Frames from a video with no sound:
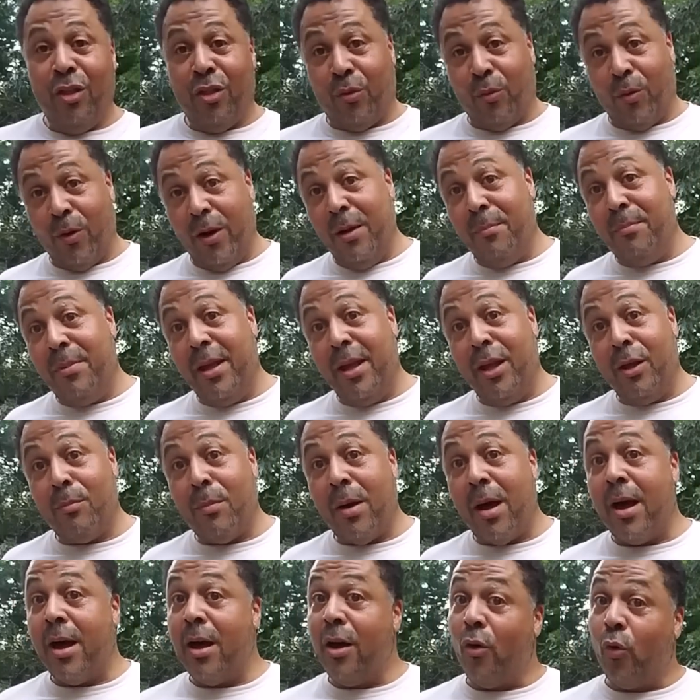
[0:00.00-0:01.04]
3 being
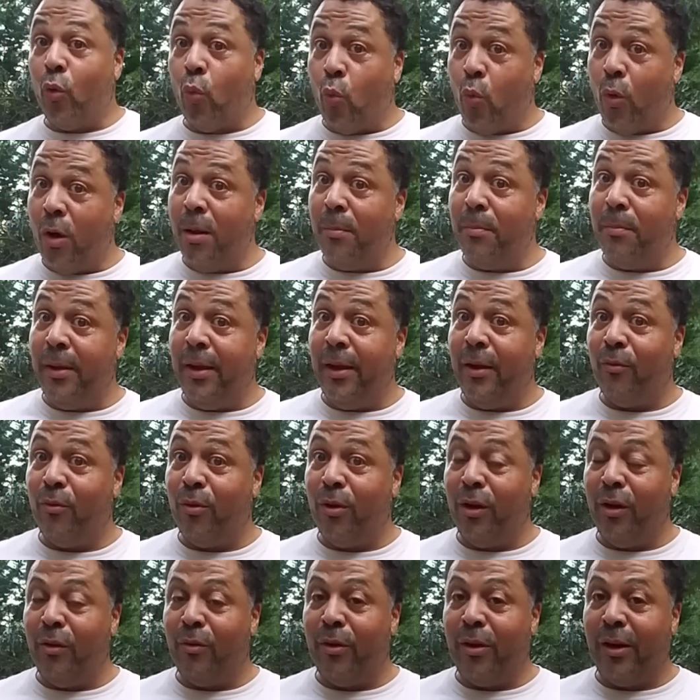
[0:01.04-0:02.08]
mild, 1 being
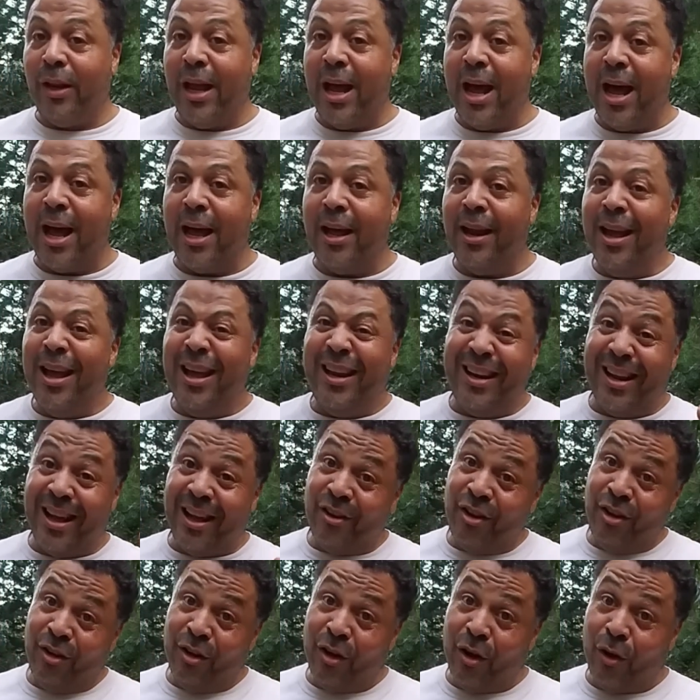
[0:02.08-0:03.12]
really, really hot. Now,
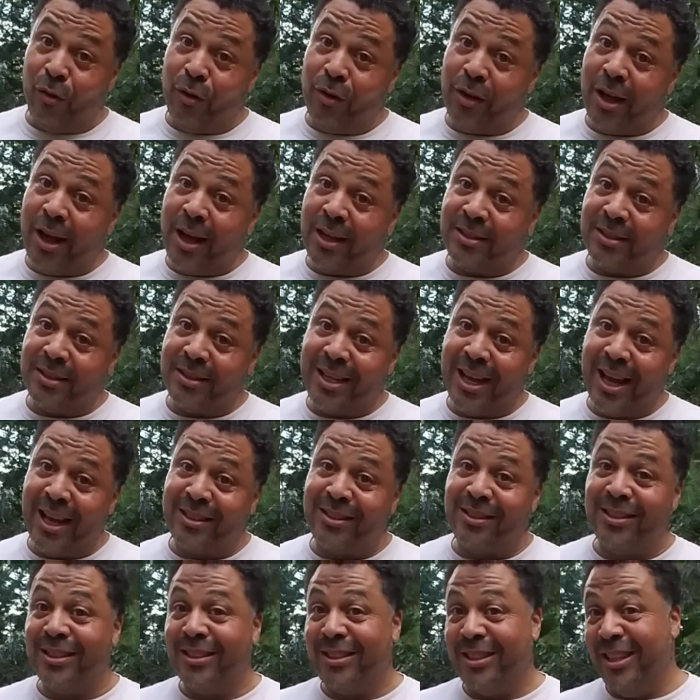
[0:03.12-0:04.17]
you know, you guys in
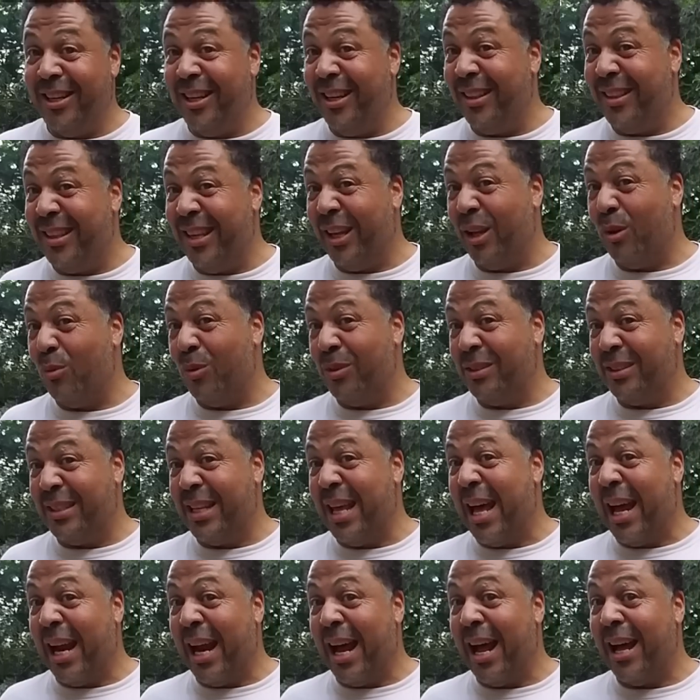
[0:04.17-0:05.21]
Texas, you didn't think it was
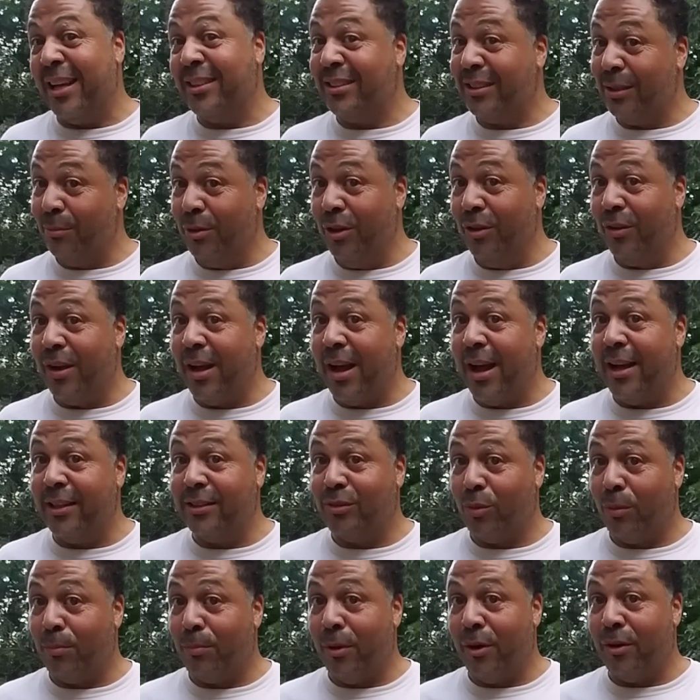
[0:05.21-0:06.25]
that hot. Some of you guys
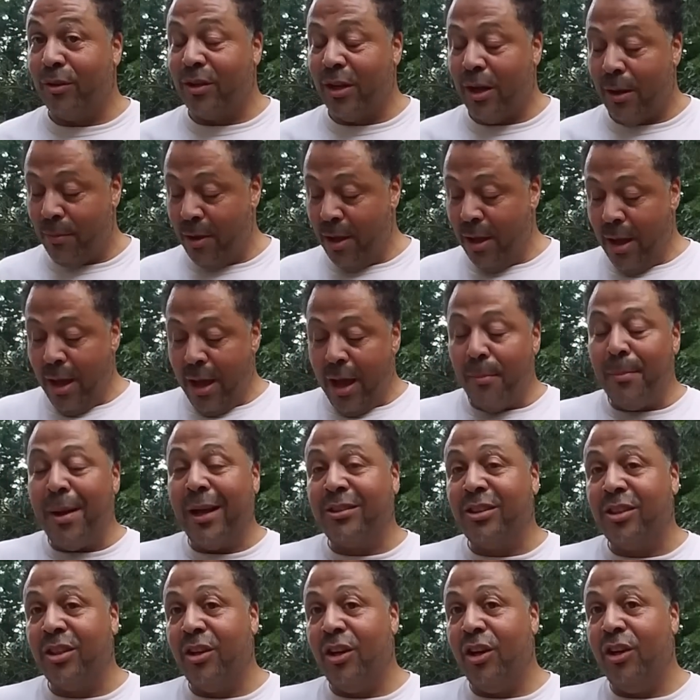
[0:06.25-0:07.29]
were burnt up. I'm
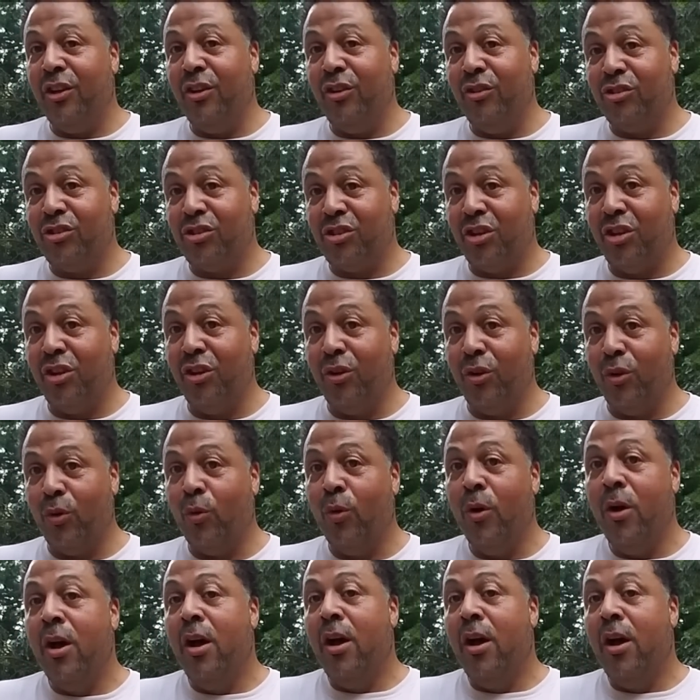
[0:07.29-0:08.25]
actually going to use 2